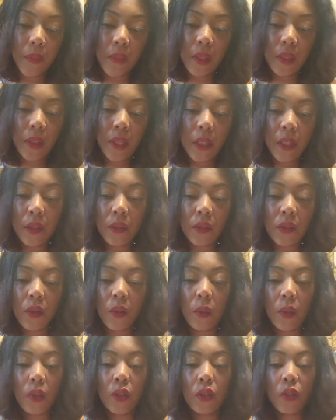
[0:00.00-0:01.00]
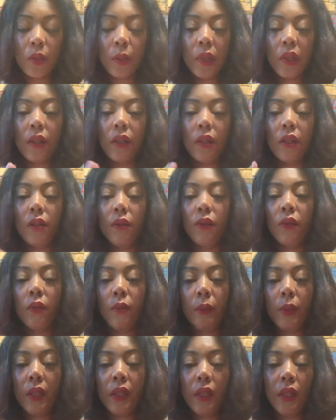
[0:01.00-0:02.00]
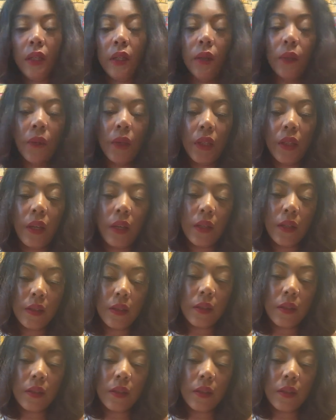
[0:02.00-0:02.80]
Thank you so much, Spirit, for being here with us.